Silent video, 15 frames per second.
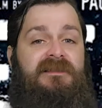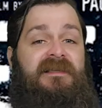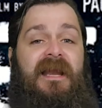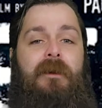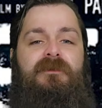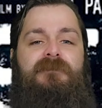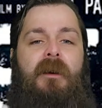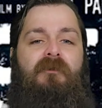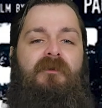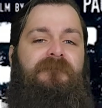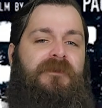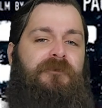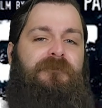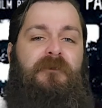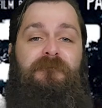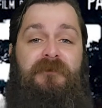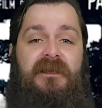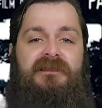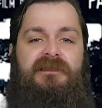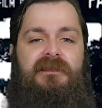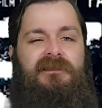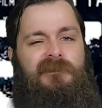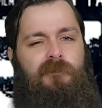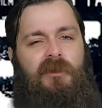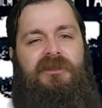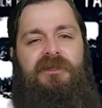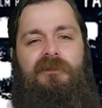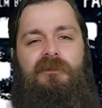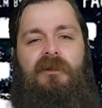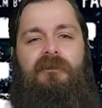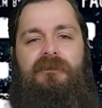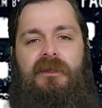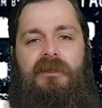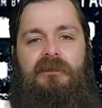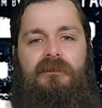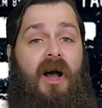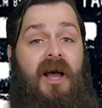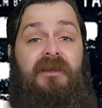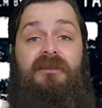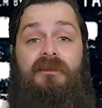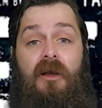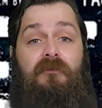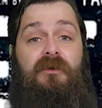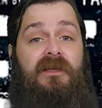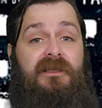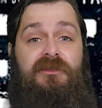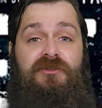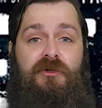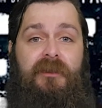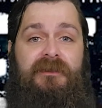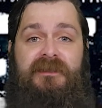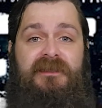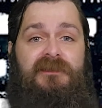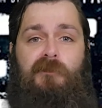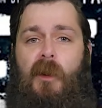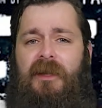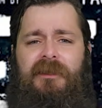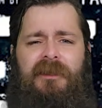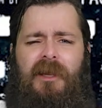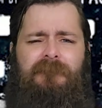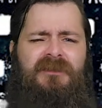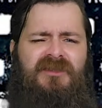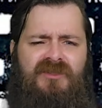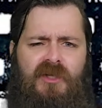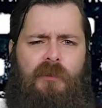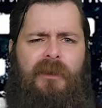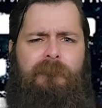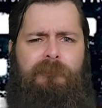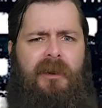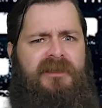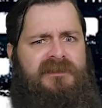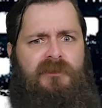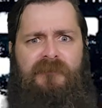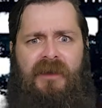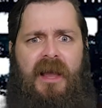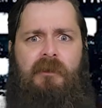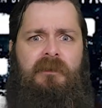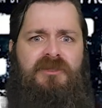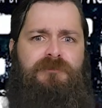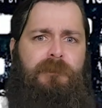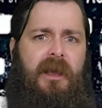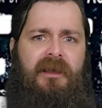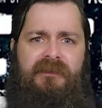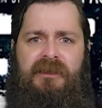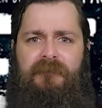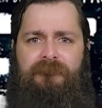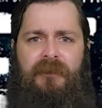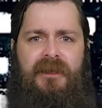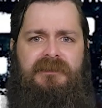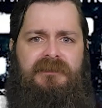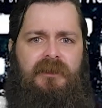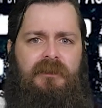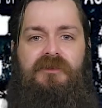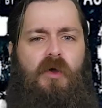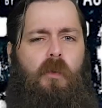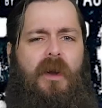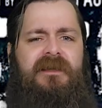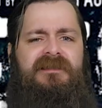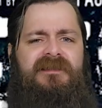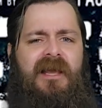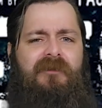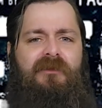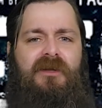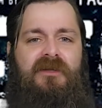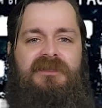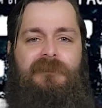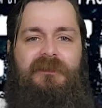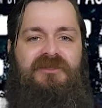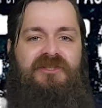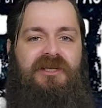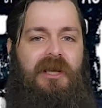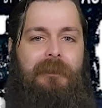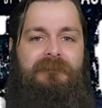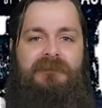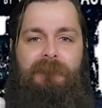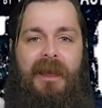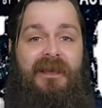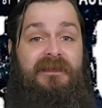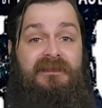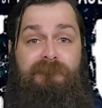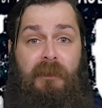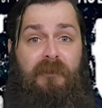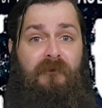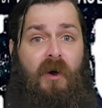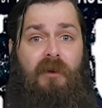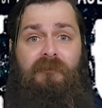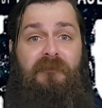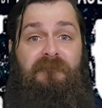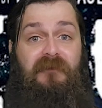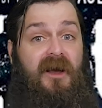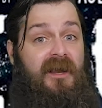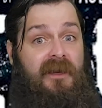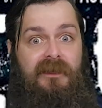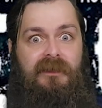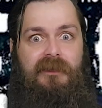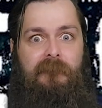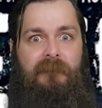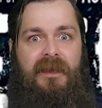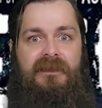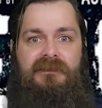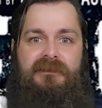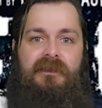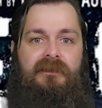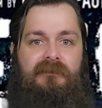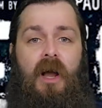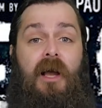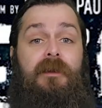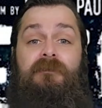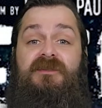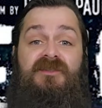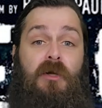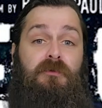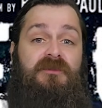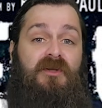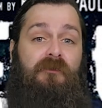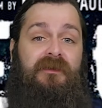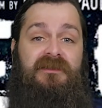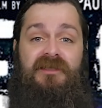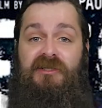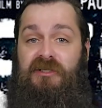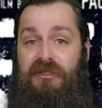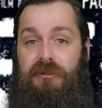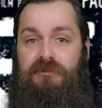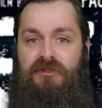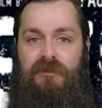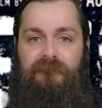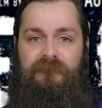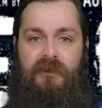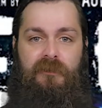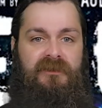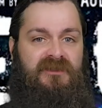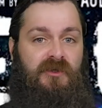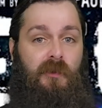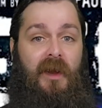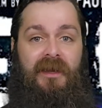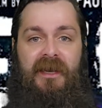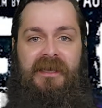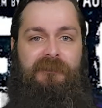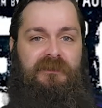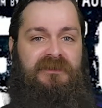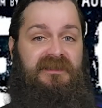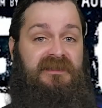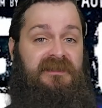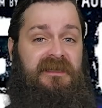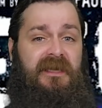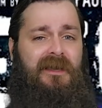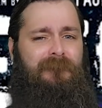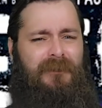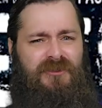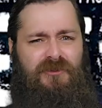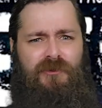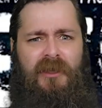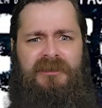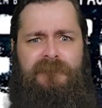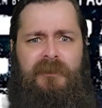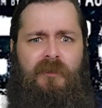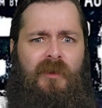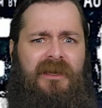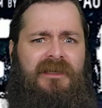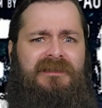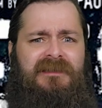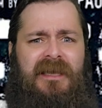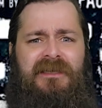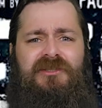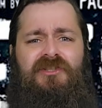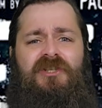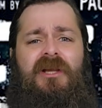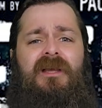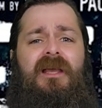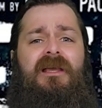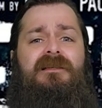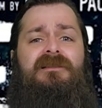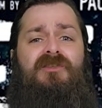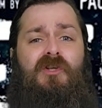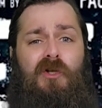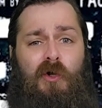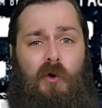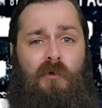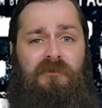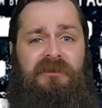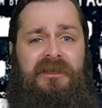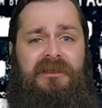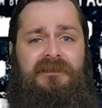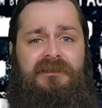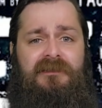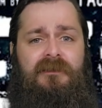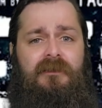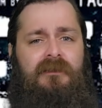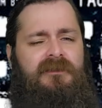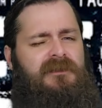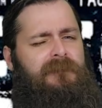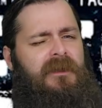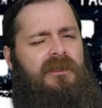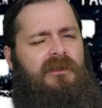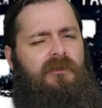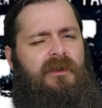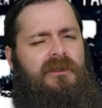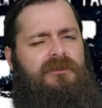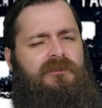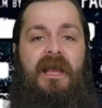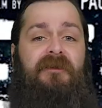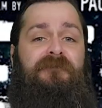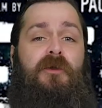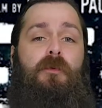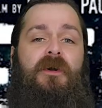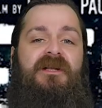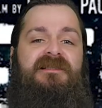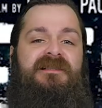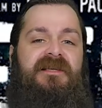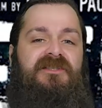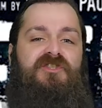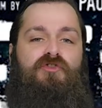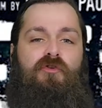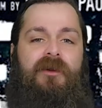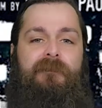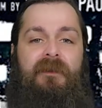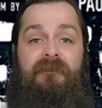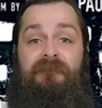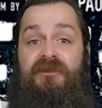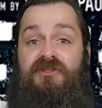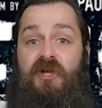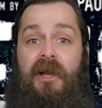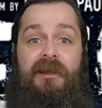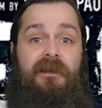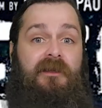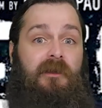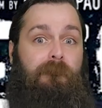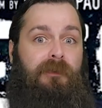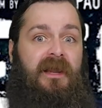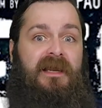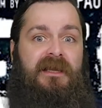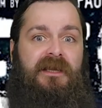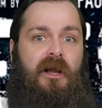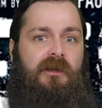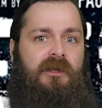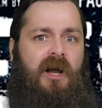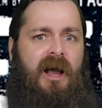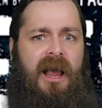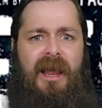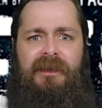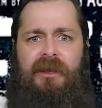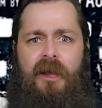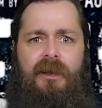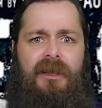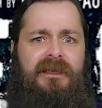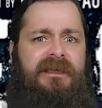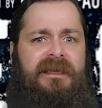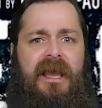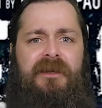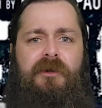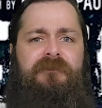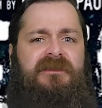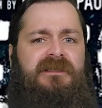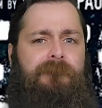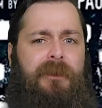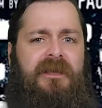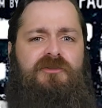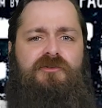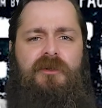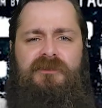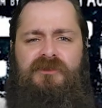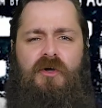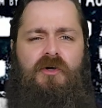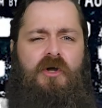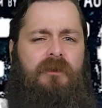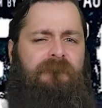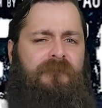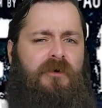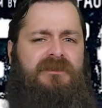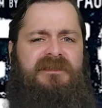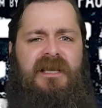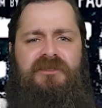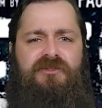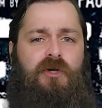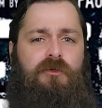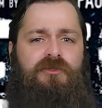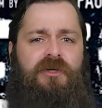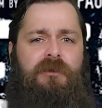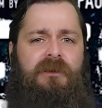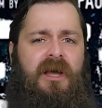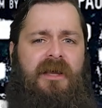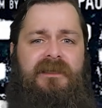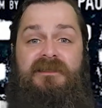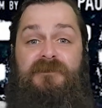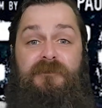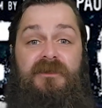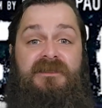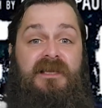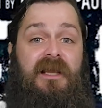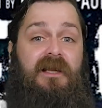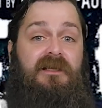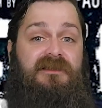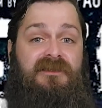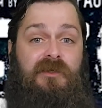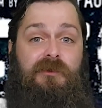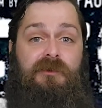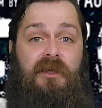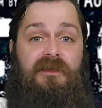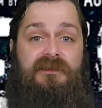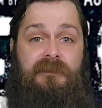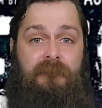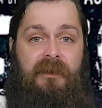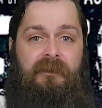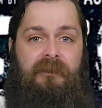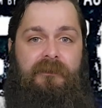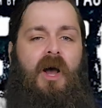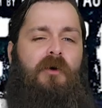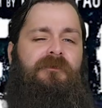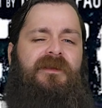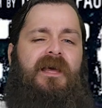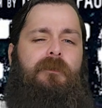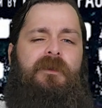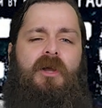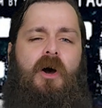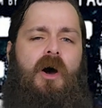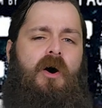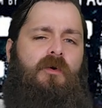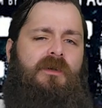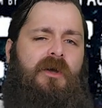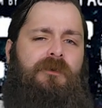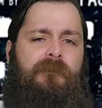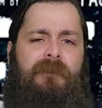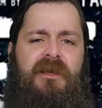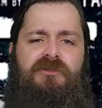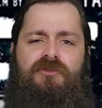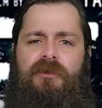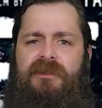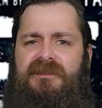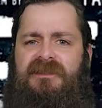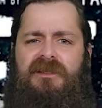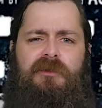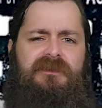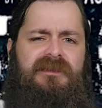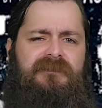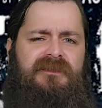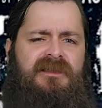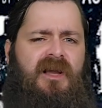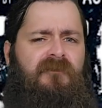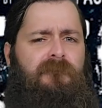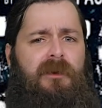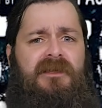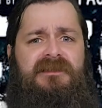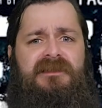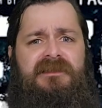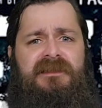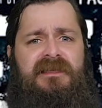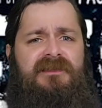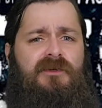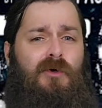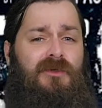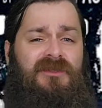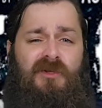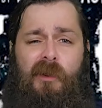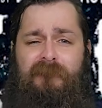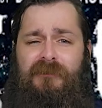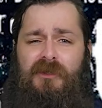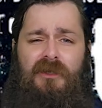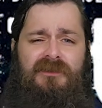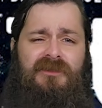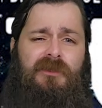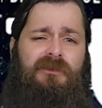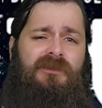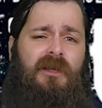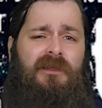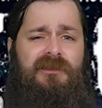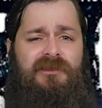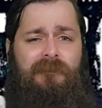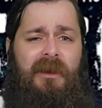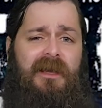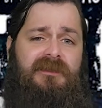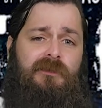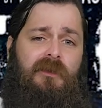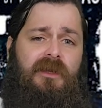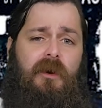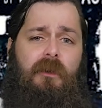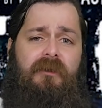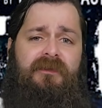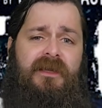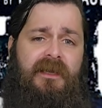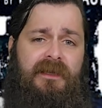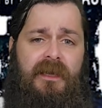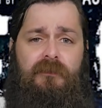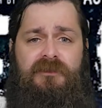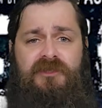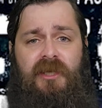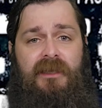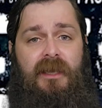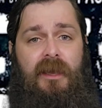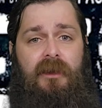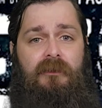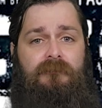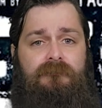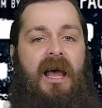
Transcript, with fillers: So that was my review for Fetus. What do you lot think? I thoroughly enjoyed this one, and I'm so impressed with how much better the effects are. The way Sarah looks when she comes back is both horrifying and amazing. I'm so sorry to the YouTube viewers who weren't able to see her, but trust me when I say she is glorious. Speaking of which, if you want to see a screaming vagina completely uncut and early, head over to patreon.com forward slash Jonjo Lyons for as little as two dollars a month. Over there, we got a whole load of Patreon exclusive stuff, plus the Discord, so if you got two dollars, you might as well go over there now and check it out.